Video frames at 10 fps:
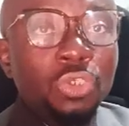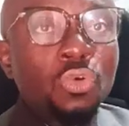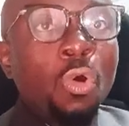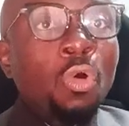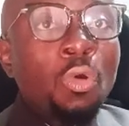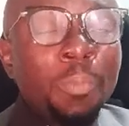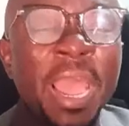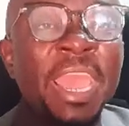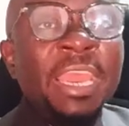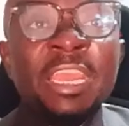to
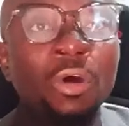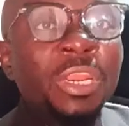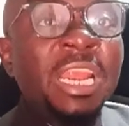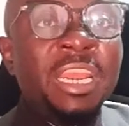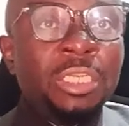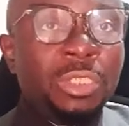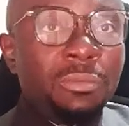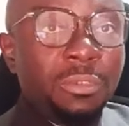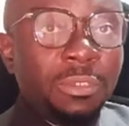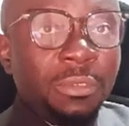occupy any other
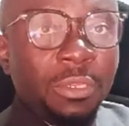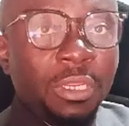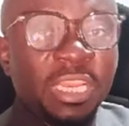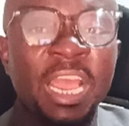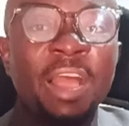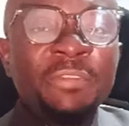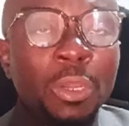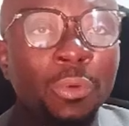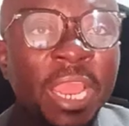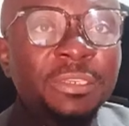nations. They have
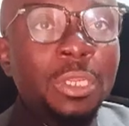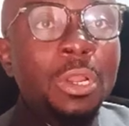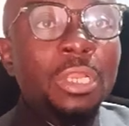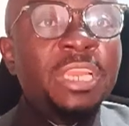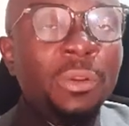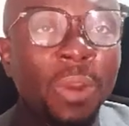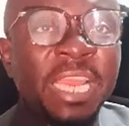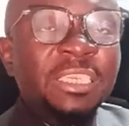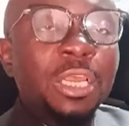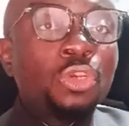the
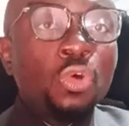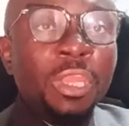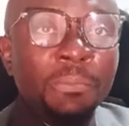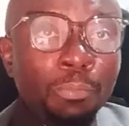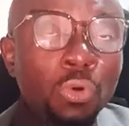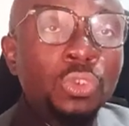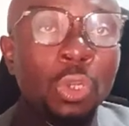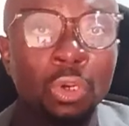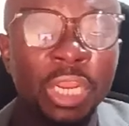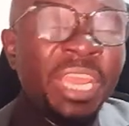right to impose
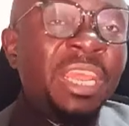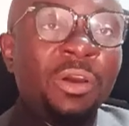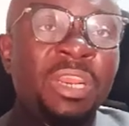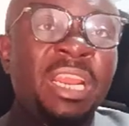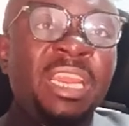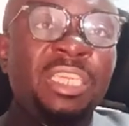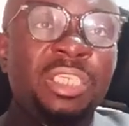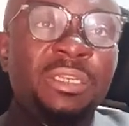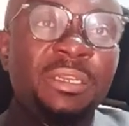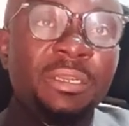on any other
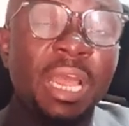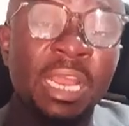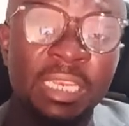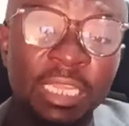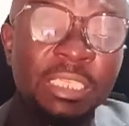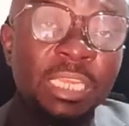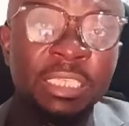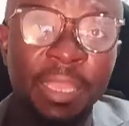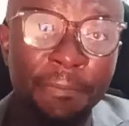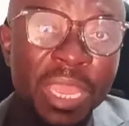nation. And this
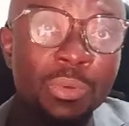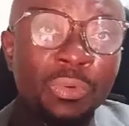is the main